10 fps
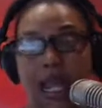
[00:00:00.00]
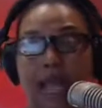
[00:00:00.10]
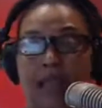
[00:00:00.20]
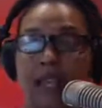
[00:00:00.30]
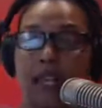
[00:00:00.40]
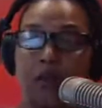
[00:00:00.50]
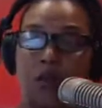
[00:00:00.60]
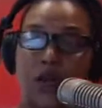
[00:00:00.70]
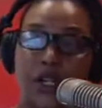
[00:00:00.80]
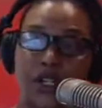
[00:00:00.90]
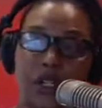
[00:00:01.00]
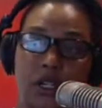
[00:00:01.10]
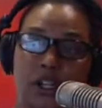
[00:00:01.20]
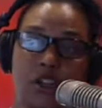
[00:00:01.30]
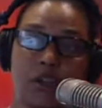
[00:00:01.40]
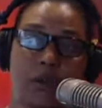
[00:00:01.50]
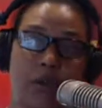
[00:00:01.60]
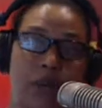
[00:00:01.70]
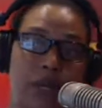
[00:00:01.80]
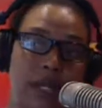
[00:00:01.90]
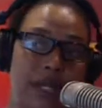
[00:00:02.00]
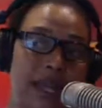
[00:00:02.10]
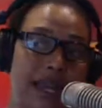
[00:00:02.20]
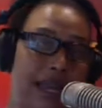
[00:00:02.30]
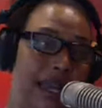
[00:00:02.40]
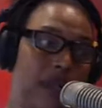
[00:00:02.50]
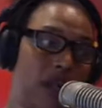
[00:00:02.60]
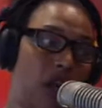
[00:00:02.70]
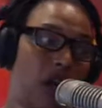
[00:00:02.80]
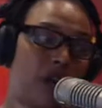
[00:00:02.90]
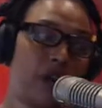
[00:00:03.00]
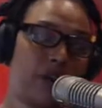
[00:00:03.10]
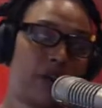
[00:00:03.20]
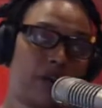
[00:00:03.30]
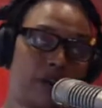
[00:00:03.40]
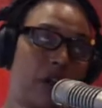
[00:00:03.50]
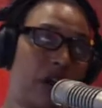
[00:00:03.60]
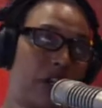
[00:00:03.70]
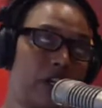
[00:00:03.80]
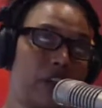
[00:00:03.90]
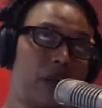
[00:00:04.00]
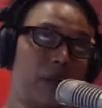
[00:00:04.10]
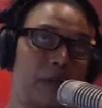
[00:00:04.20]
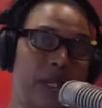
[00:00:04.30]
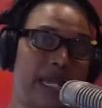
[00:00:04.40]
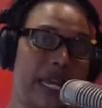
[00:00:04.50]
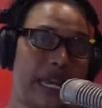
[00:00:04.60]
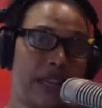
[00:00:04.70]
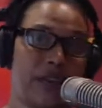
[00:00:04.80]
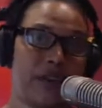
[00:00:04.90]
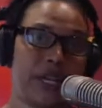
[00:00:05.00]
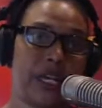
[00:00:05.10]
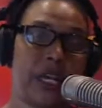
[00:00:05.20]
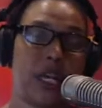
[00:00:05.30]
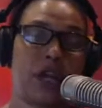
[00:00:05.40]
And then worse, you're going to show up on Monday at 8 o'clock, or sorry, you're going to show up on Monday at 8:30